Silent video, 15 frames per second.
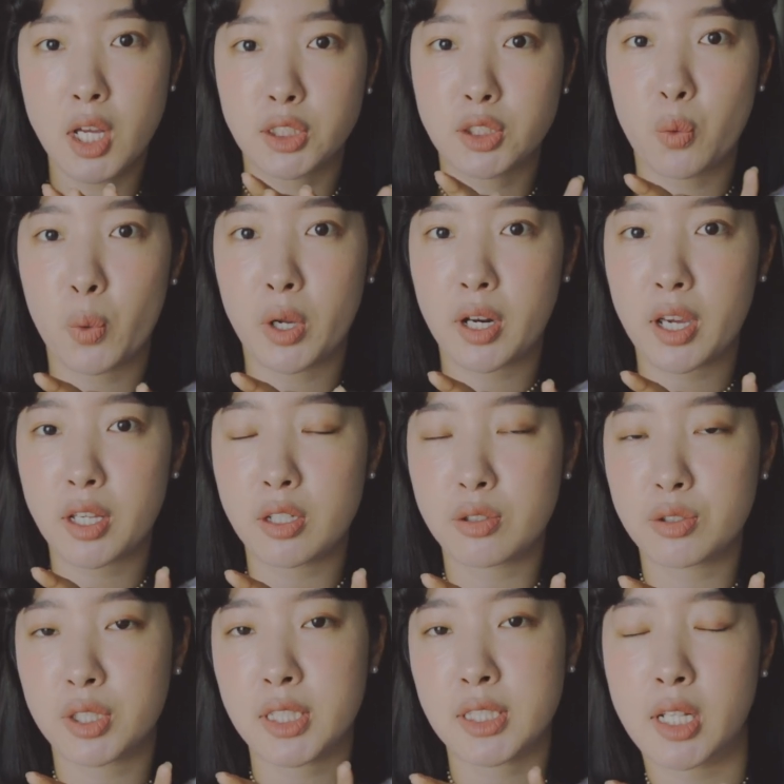So when I
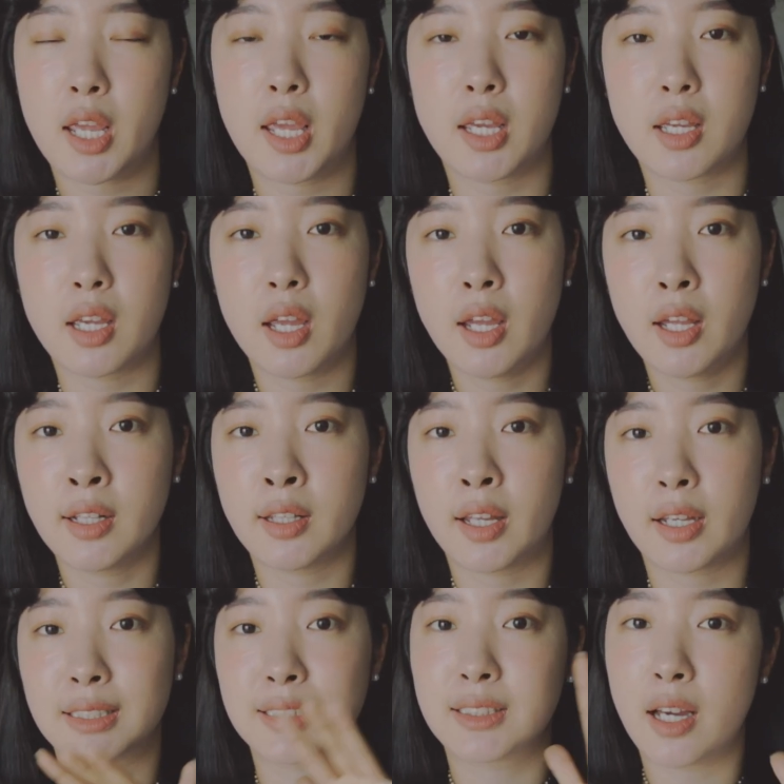usually take
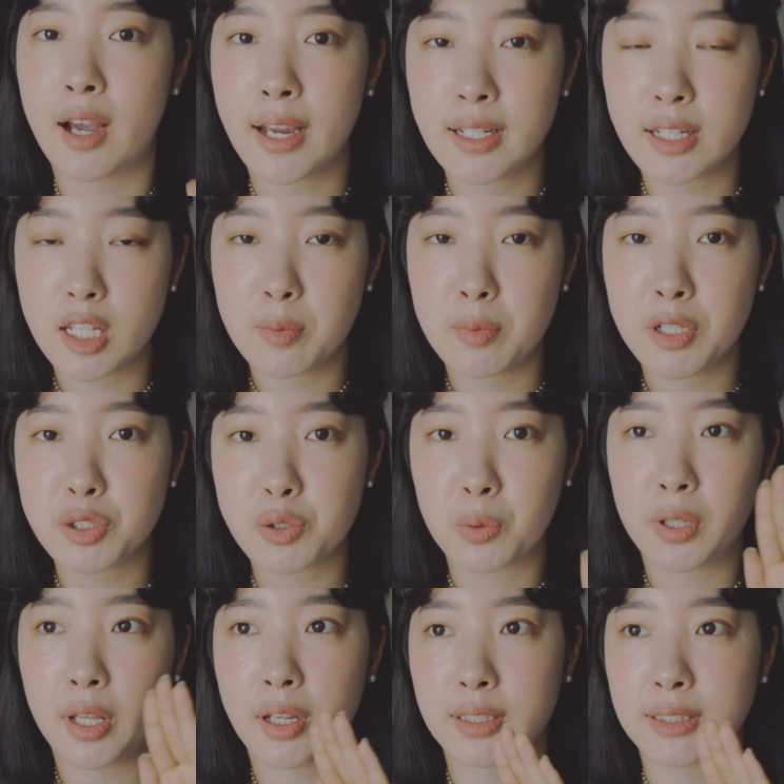like a side image
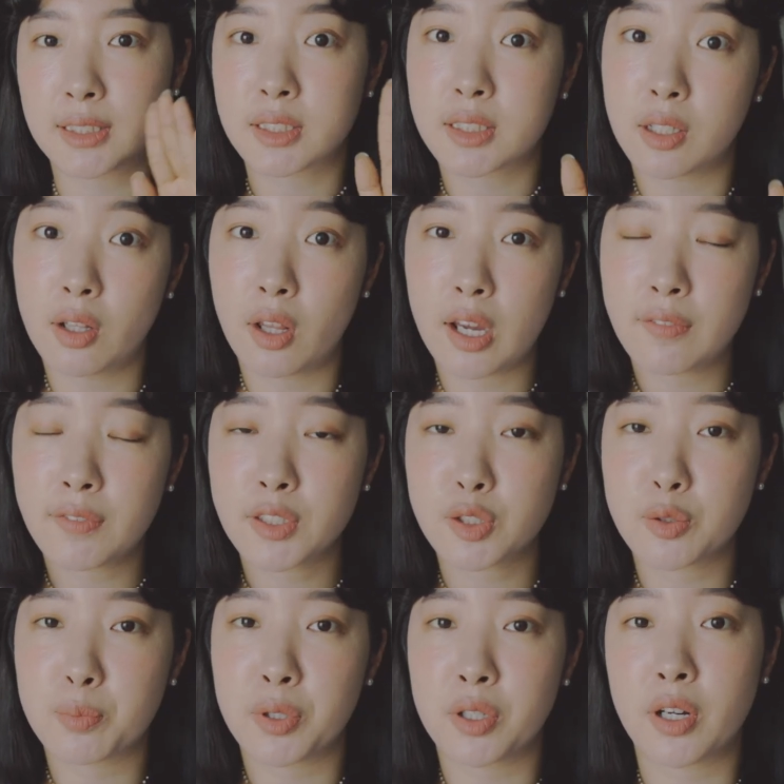or like a still life
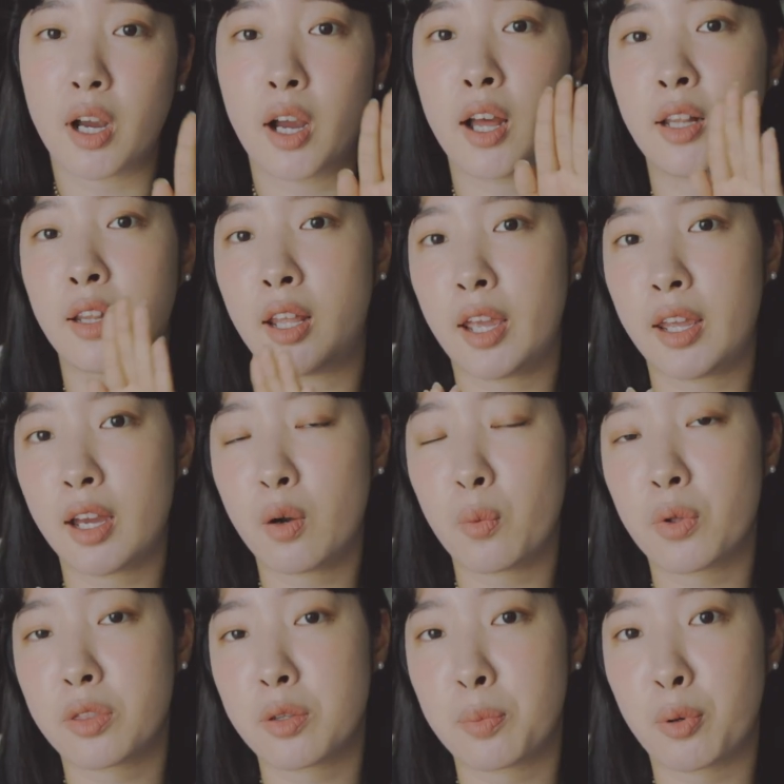to put a layout
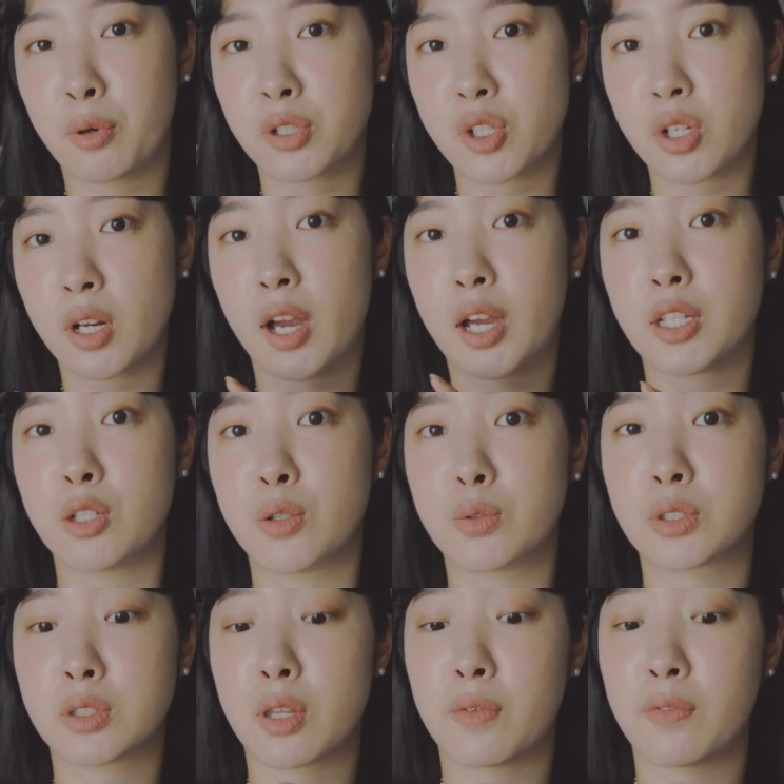with the portrait, I
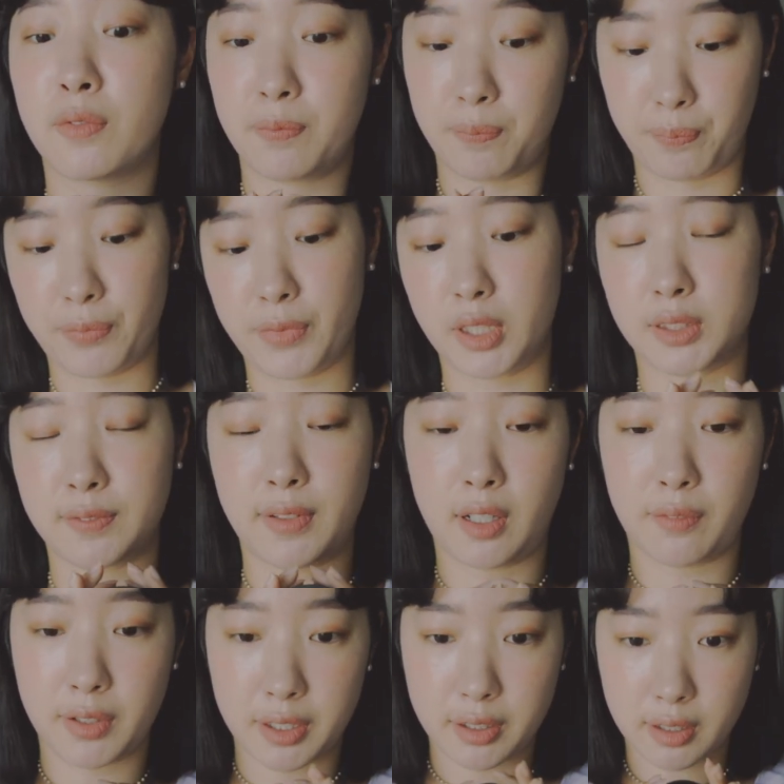use the this
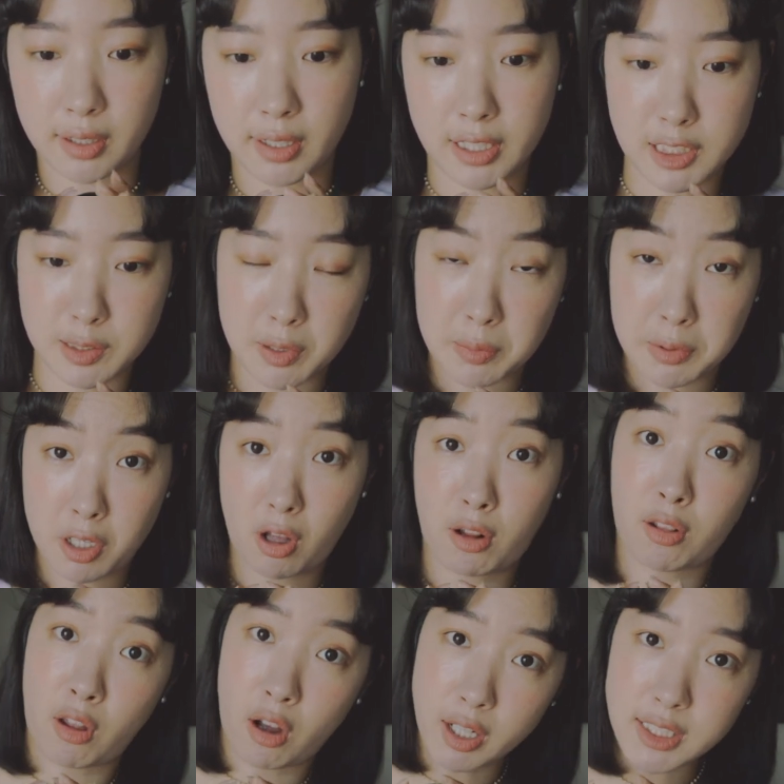Velvet Lensbaby a
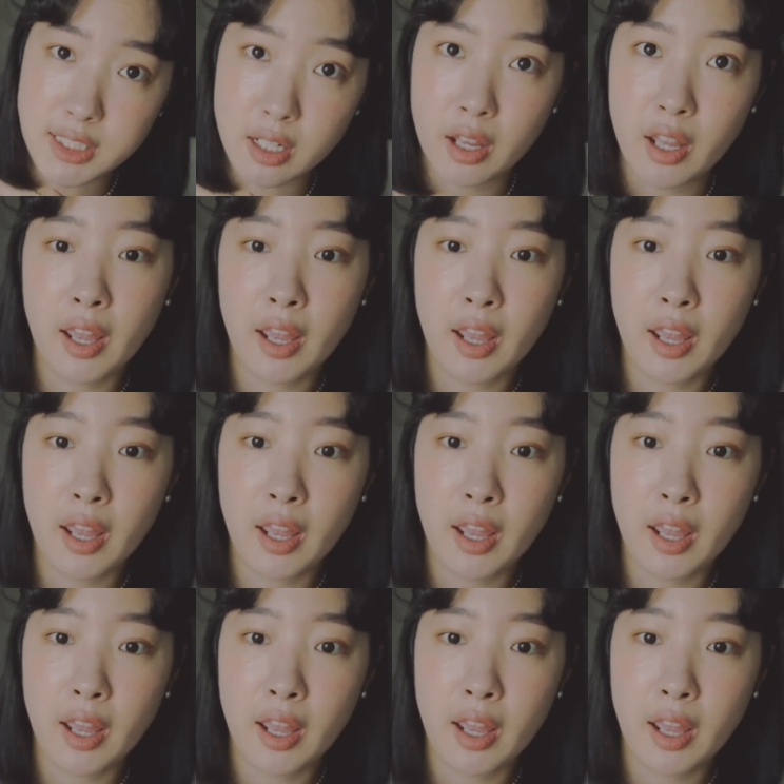lot.